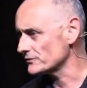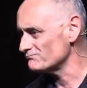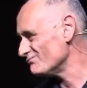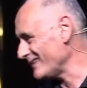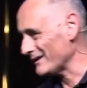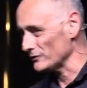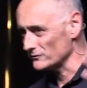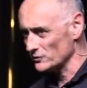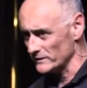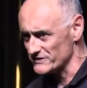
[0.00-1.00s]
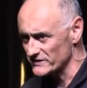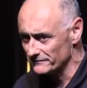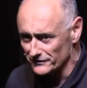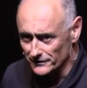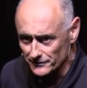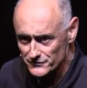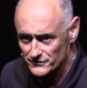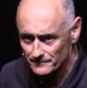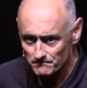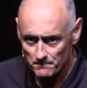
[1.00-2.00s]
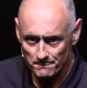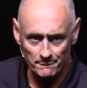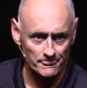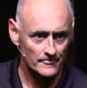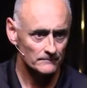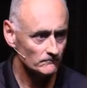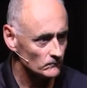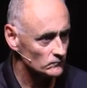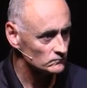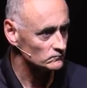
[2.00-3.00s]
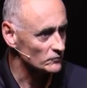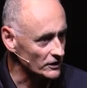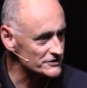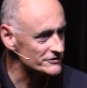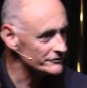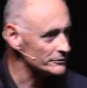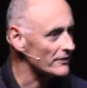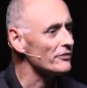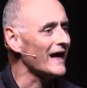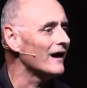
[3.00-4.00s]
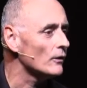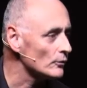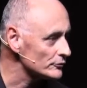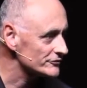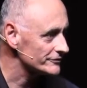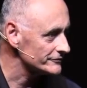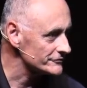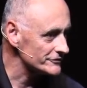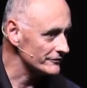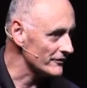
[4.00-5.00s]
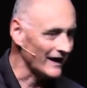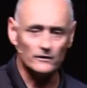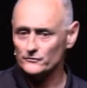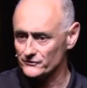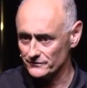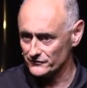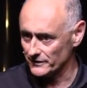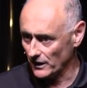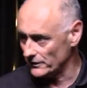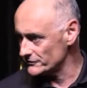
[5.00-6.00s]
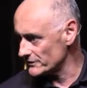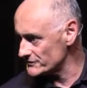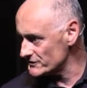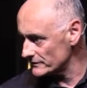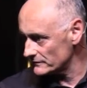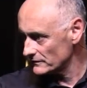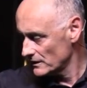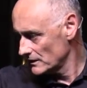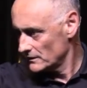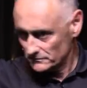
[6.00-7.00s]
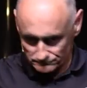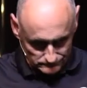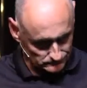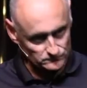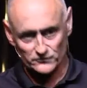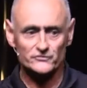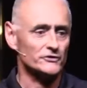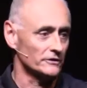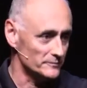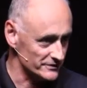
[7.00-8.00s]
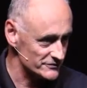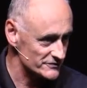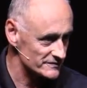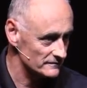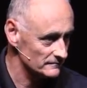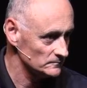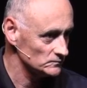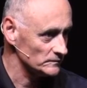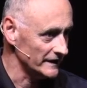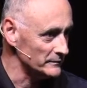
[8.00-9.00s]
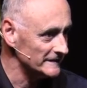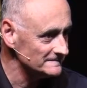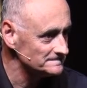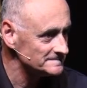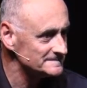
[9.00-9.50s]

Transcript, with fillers: for, I don't know, 27 years. Listen to a thousands and thousands and hundreds and sermons. Amen.